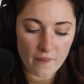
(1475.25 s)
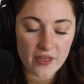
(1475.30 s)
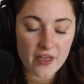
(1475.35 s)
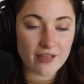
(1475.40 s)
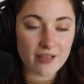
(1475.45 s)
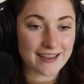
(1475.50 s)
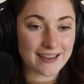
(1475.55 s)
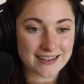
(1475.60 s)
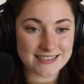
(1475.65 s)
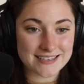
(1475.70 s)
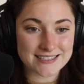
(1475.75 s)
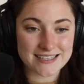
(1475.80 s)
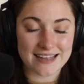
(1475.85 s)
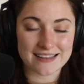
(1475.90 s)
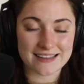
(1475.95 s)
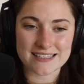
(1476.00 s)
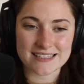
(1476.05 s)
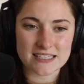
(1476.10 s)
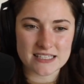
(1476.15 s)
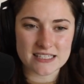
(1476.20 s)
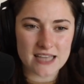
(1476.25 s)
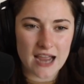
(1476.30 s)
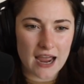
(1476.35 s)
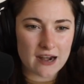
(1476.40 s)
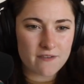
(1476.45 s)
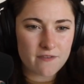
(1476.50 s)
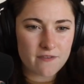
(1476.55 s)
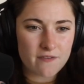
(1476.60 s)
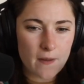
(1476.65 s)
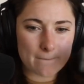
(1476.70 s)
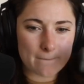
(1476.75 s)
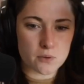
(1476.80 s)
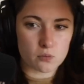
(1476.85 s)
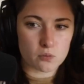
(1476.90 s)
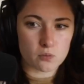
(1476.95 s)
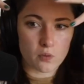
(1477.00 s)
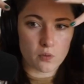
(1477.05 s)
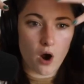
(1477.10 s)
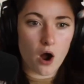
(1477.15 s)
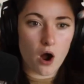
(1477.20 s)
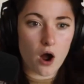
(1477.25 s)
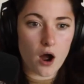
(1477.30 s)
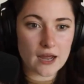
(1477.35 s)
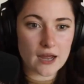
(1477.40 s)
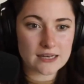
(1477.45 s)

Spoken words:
like I said, this is kind of a broad